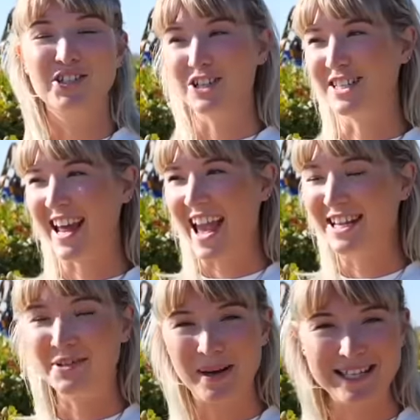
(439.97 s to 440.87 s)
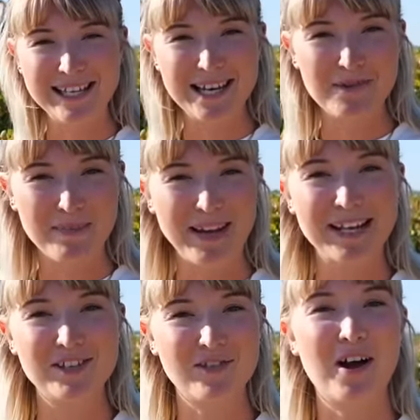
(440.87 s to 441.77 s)
Just a
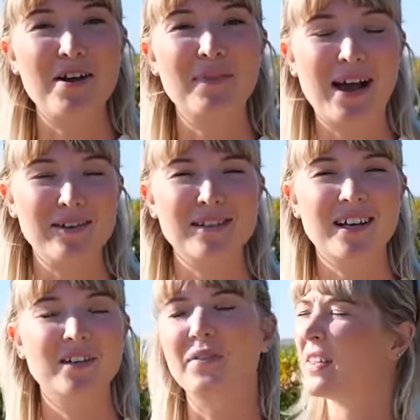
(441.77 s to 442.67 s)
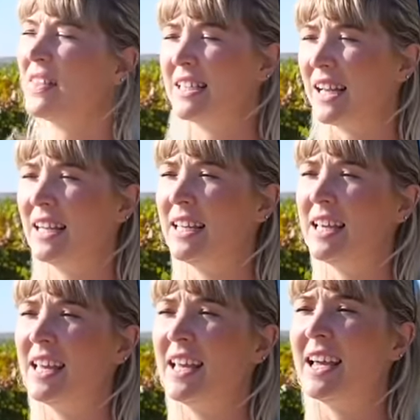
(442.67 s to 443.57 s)
20-minute drive outside of
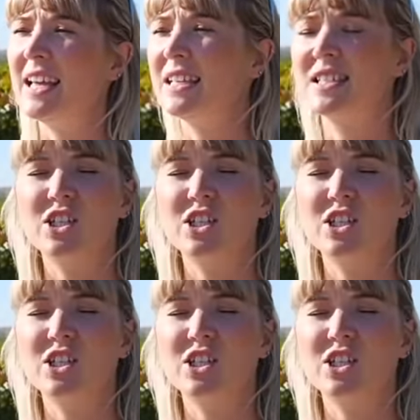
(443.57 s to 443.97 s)
Thessaloniki is